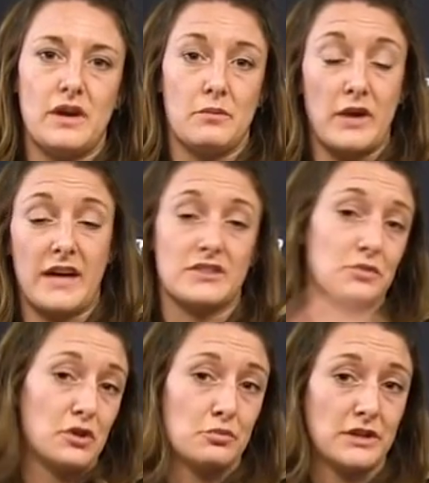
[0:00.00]
can practice
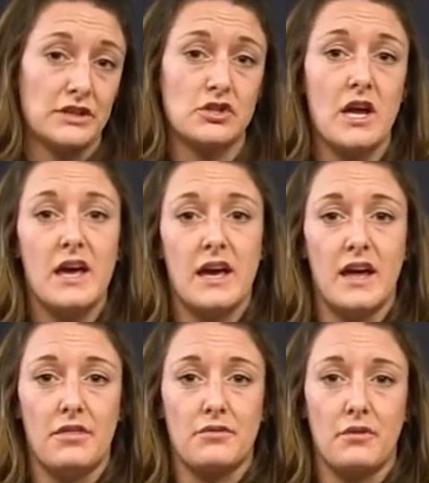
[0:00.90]
what you preach
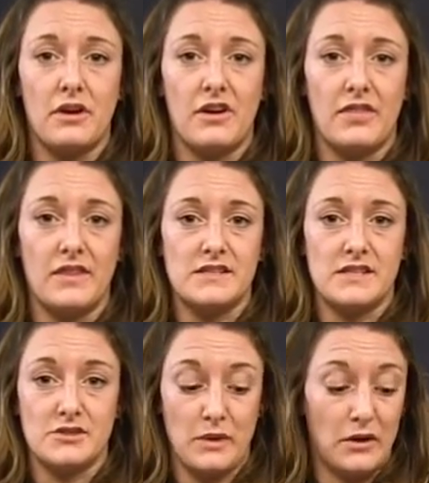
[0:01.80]
and throw it on this
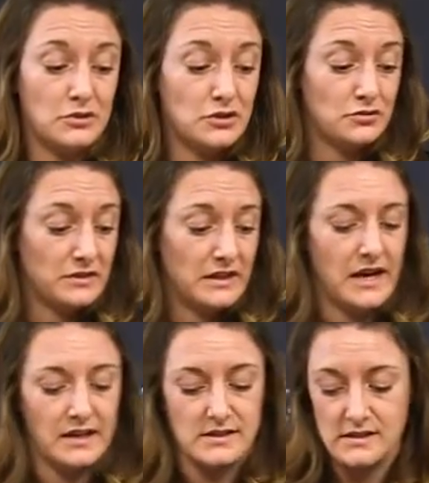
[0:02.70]
as well, which is really
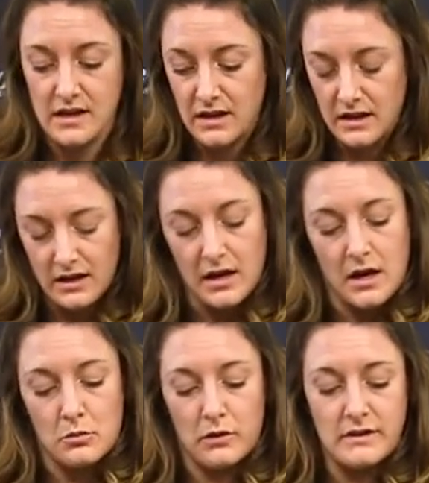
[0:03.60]
nice.
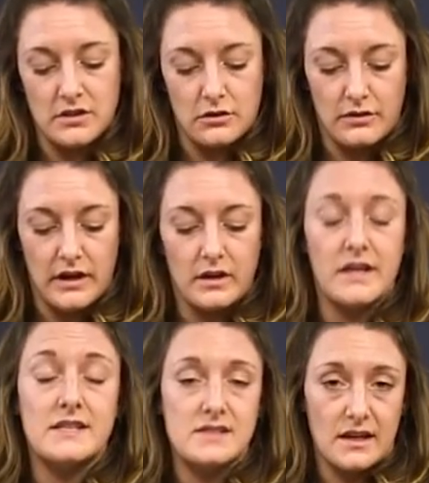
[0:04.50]
Moving to the rear,
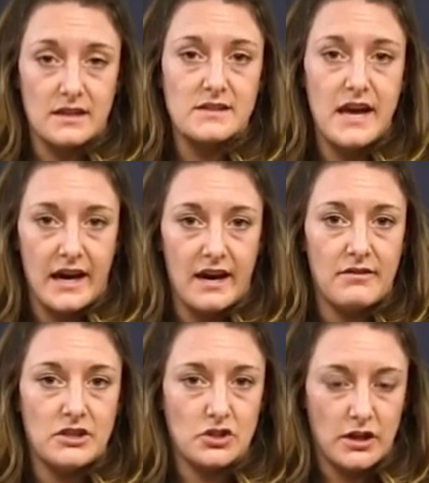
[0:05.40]
it does have
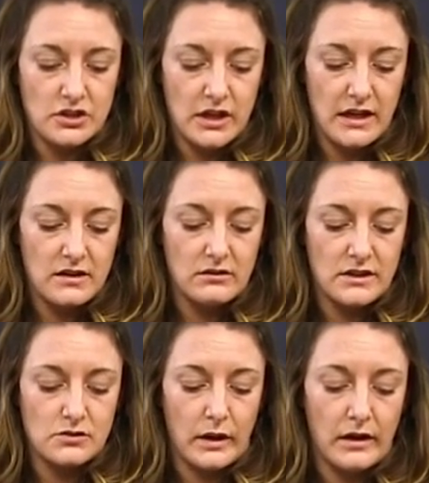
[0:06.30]
a charging handle
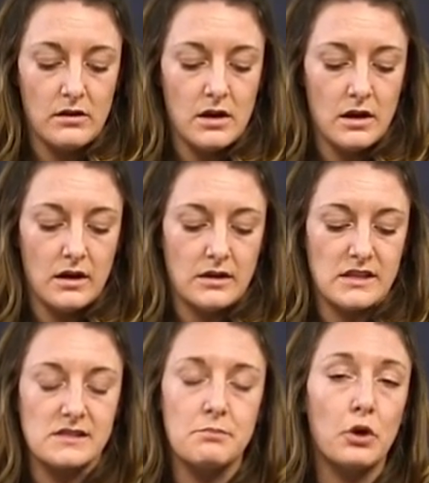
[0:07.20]
as well.
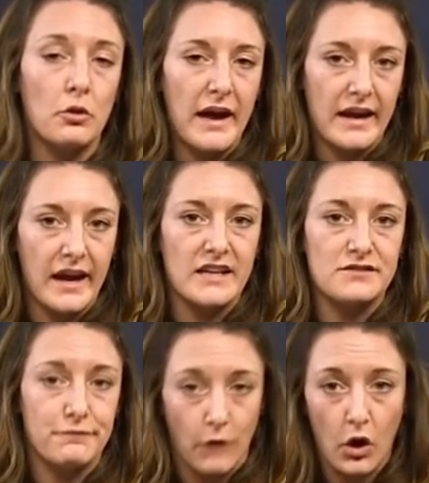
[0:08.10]
Doesn't pull back
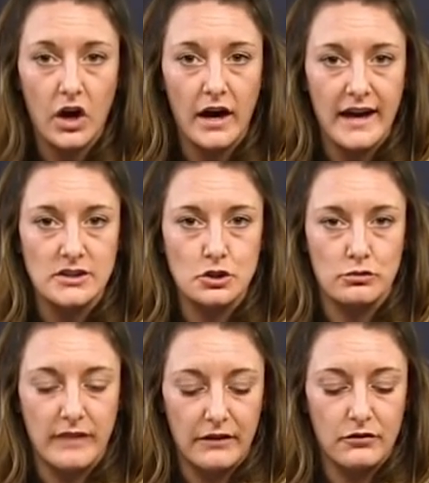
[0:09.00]
as far as your
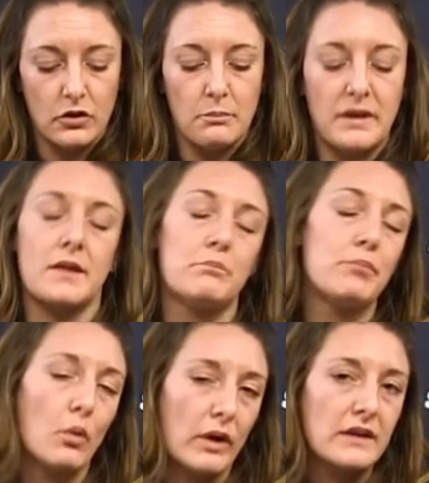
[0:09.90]
rifle, but the
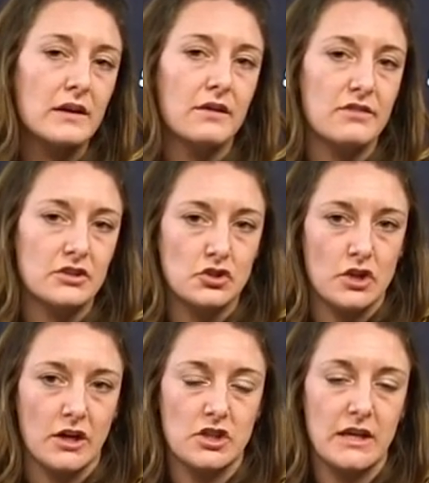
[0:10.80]
point of this
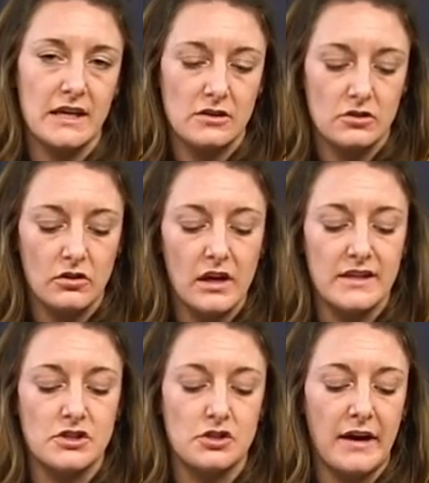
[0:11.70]
charging handle
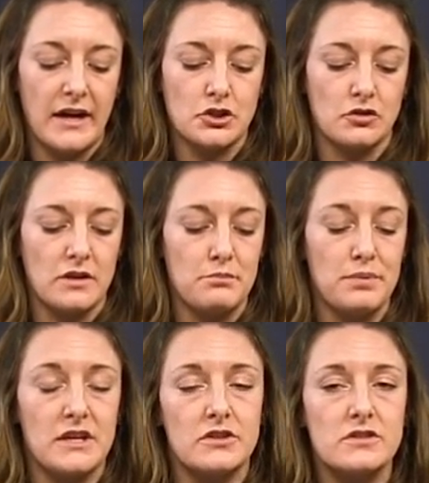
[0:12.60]
is to actually
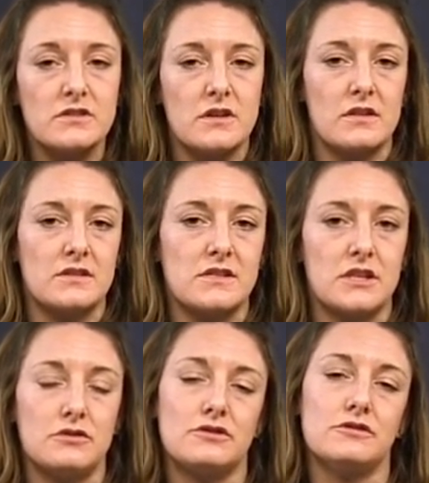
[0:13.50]
pierce the
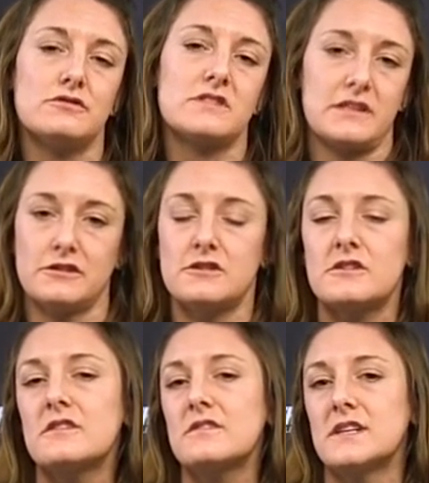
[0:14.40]
CO2
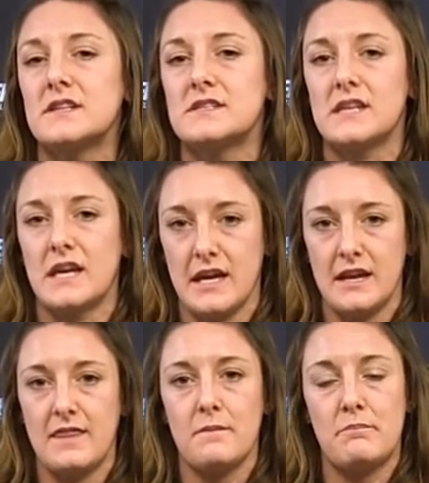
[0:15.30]
cylinder that is
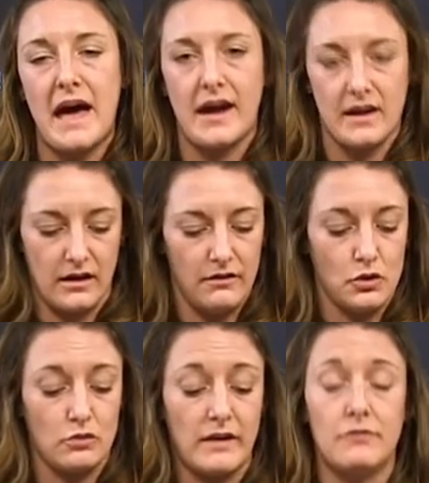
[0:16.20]
in the back of
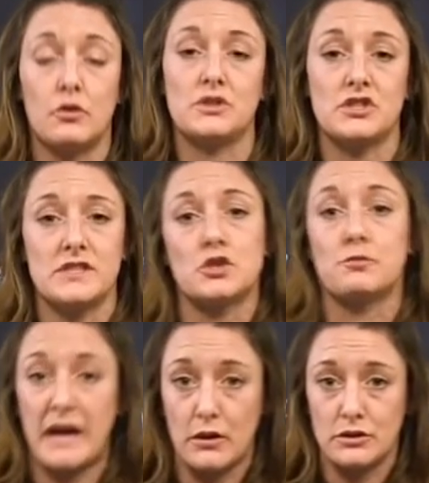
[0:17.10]
your rifle, which is
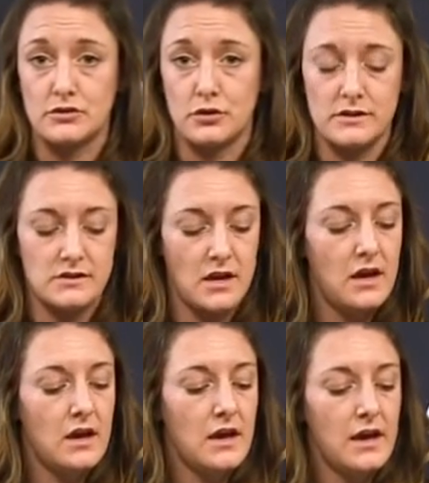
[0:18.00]
your power source.
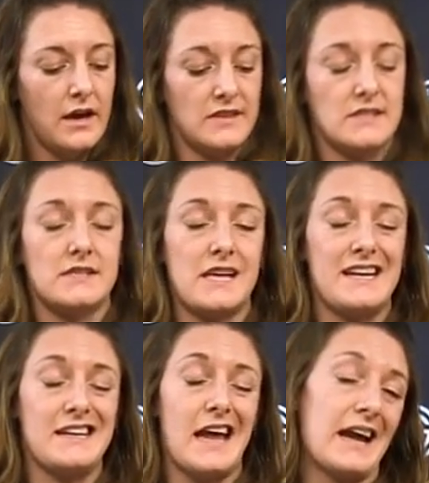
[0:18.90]
This is
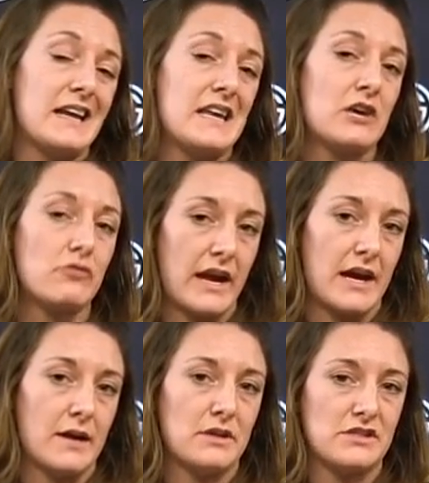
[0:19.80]
a 90 gram